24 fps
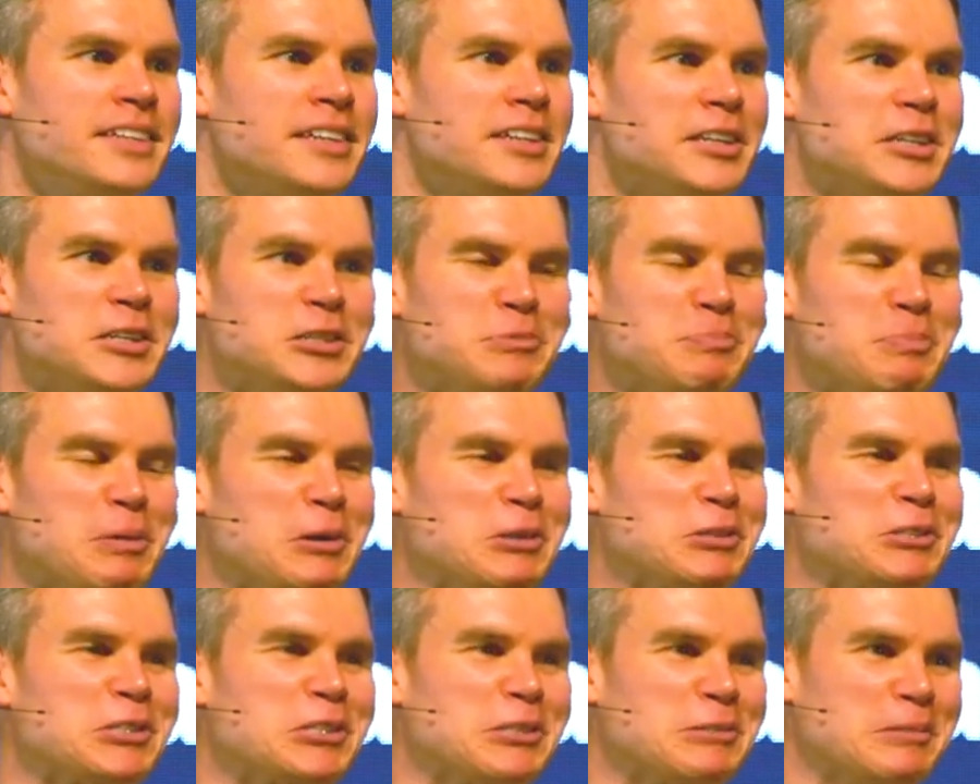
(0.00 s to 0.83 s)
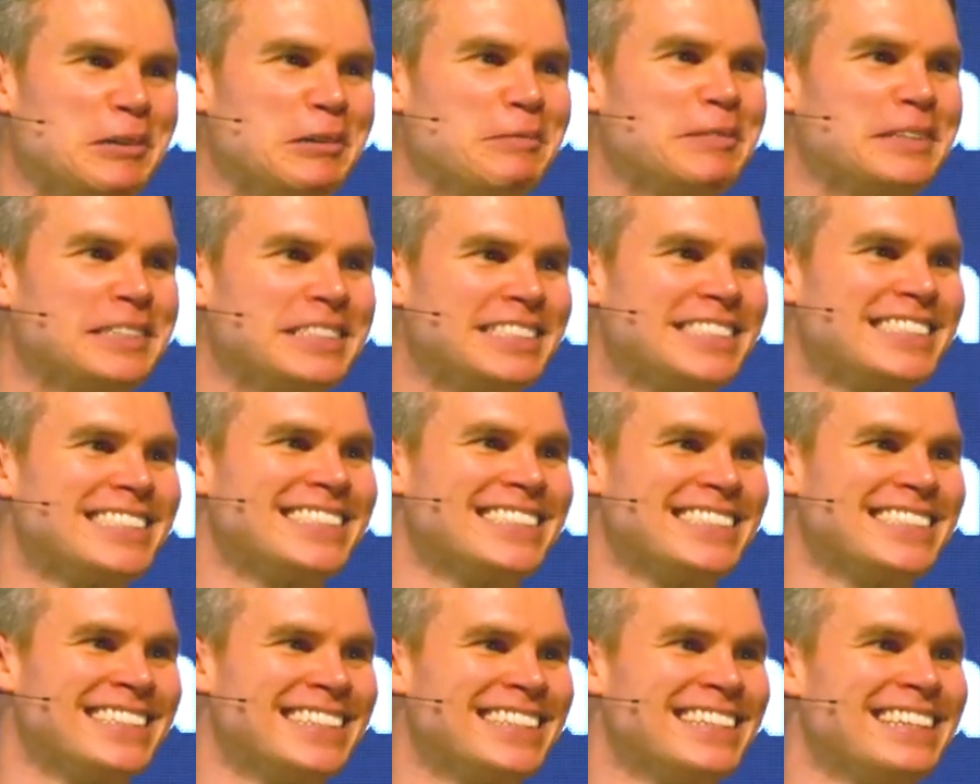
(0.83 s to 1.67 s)
Because personal moments
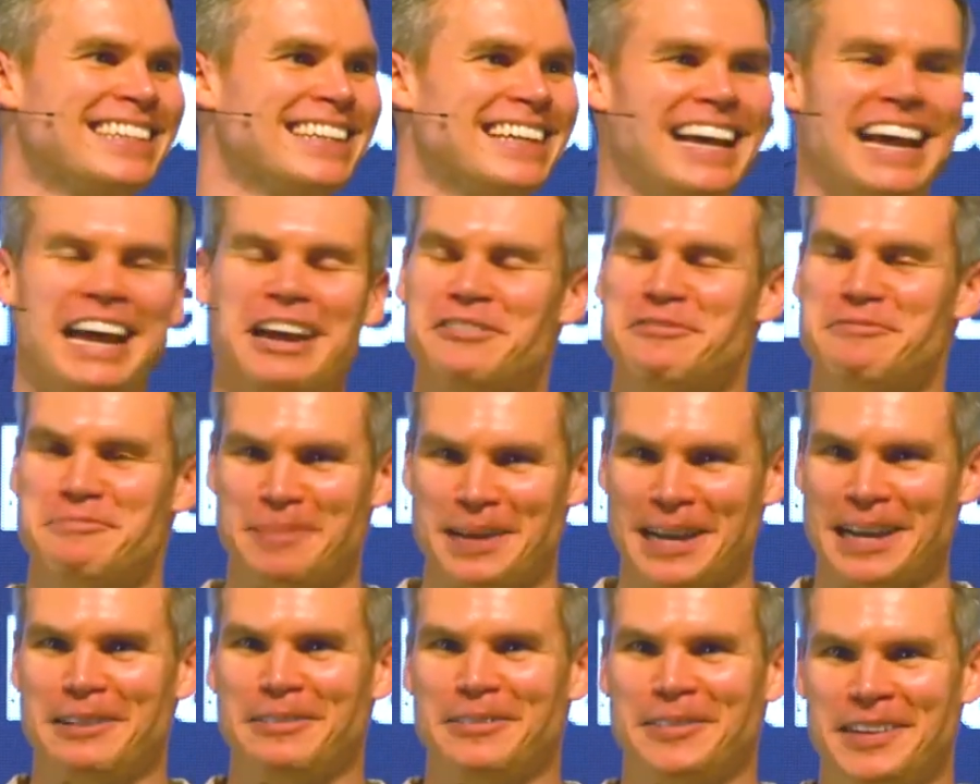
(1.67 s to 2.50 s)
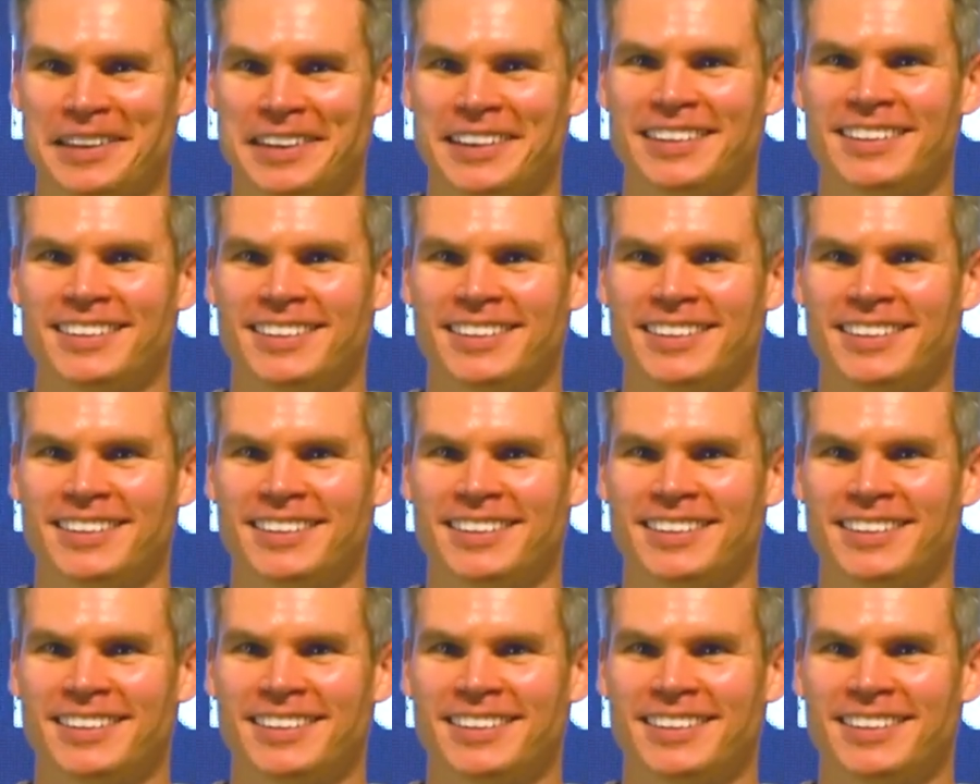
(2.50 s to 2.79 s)
have power